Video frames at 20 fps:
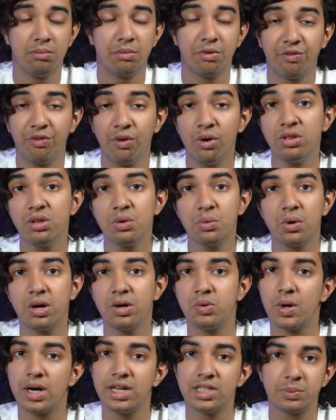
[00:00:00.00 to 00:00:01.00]
Before the
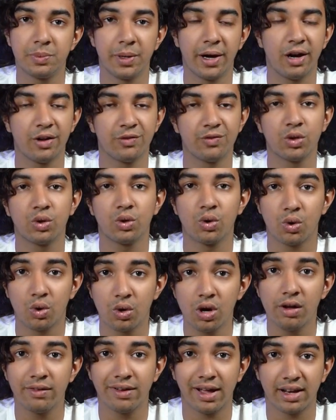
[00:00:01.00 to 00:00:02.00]
worldwide spread of the
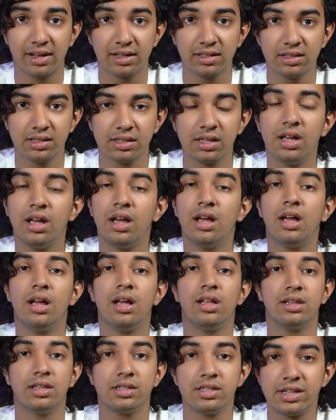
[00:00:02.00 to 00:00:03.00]
coronavirus,
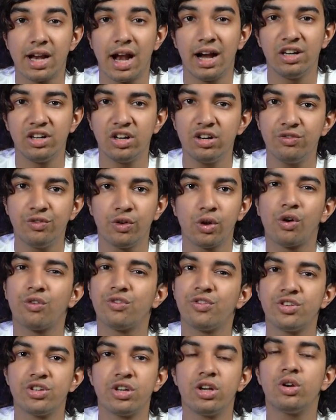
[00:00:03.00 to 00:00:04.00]
the standard for
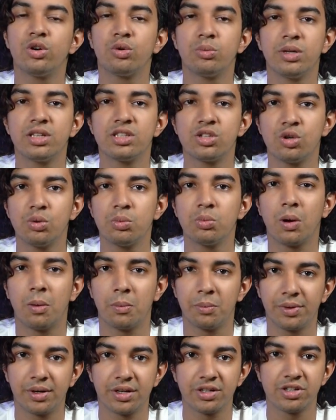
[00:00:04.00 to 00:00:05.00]
official Rubik's Cube
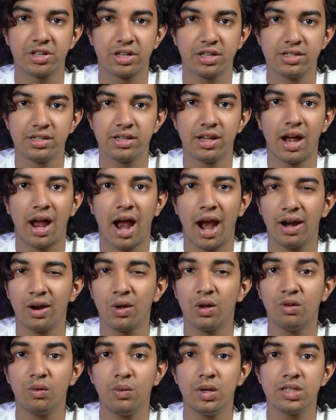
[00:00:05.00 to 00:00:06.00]
competitions had
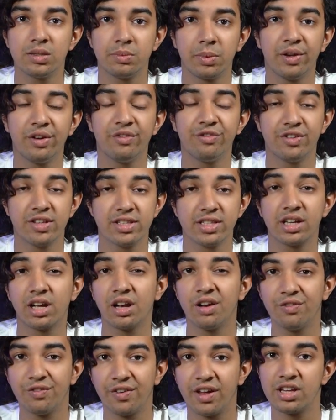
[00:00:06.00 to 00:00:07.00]
always been
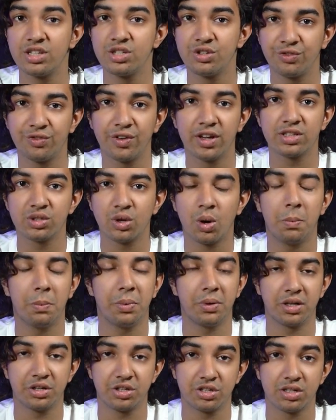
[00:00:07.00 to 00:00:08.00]
physical face-to-face
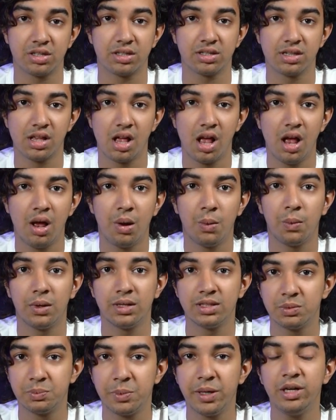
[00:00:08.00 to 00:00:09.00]
competitions,
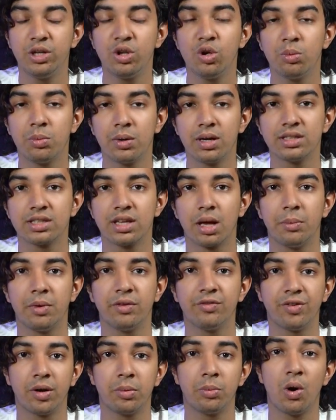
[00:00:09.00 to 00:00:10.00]
with speed cubers
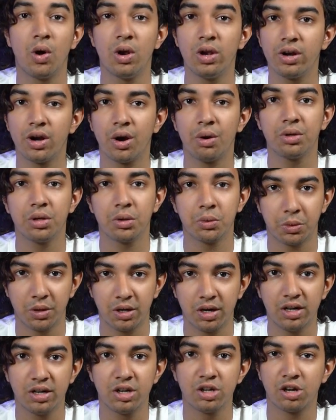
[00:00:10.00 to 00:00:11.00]
coming from all around the
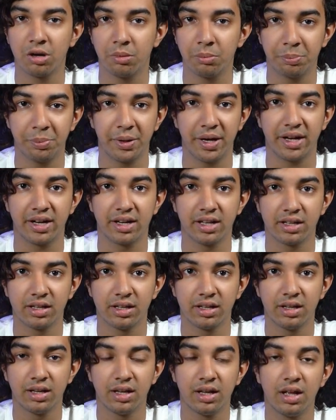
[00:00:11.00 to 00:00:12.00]
world to compete.
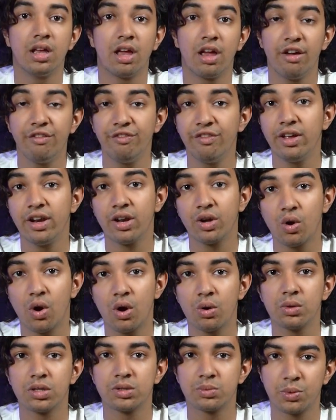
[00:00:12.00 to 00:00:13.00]
If a
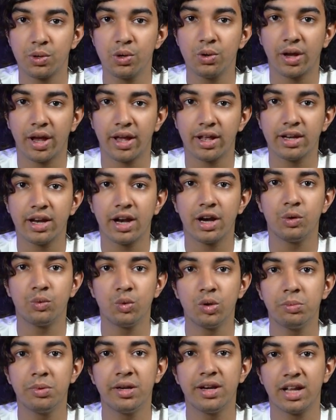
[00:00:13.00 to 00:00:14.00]
record was broken, it
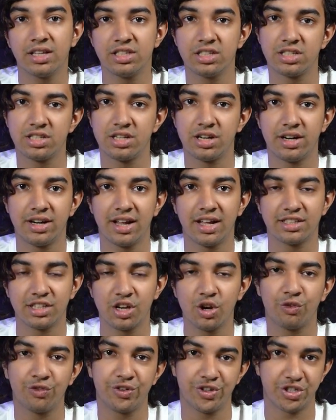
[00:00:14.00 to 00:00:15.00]
would be registered as
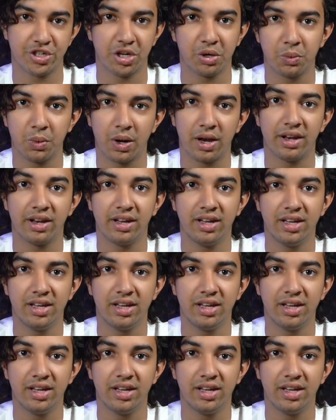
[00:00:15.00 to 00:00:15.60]
an official one.